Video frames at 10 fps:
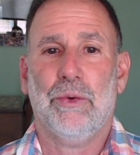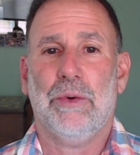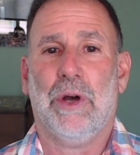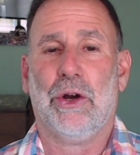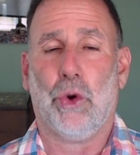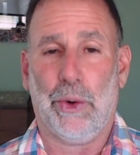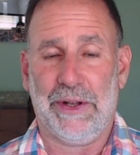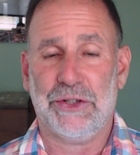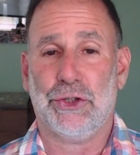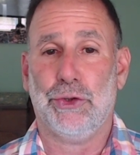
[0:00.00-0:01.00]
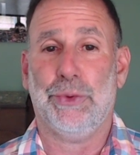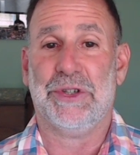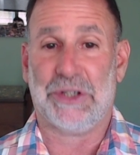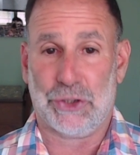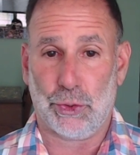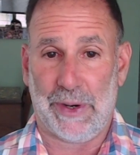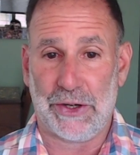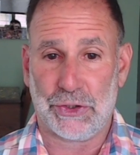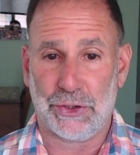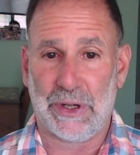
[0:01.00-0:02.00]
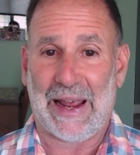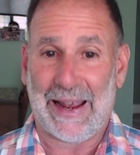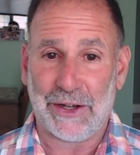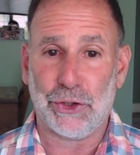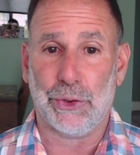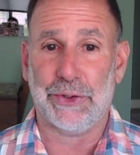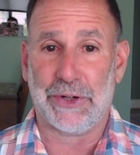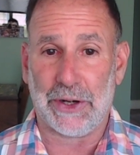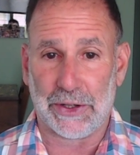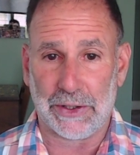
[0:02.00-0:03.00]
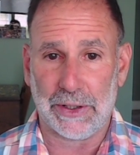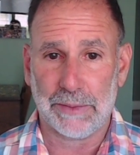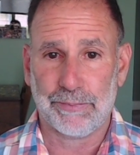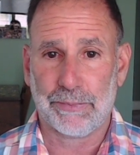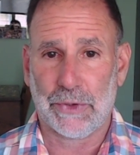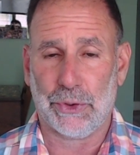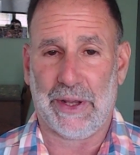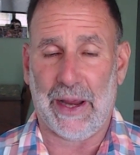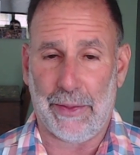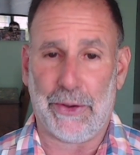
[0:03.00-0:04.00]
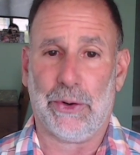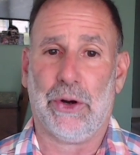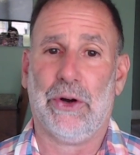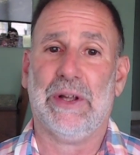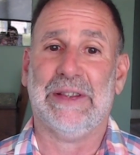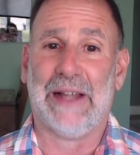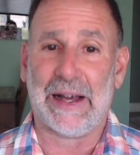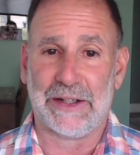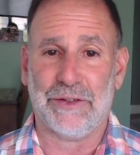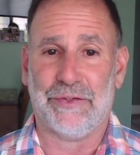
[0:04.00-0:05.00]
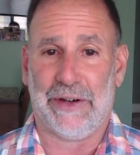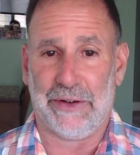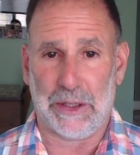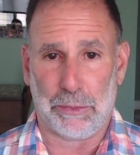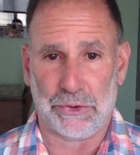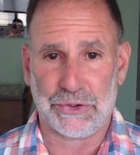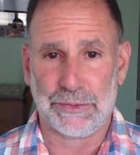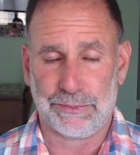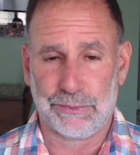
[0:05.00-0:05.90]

according to the situation and your dog, okay, and there are a lot of variables.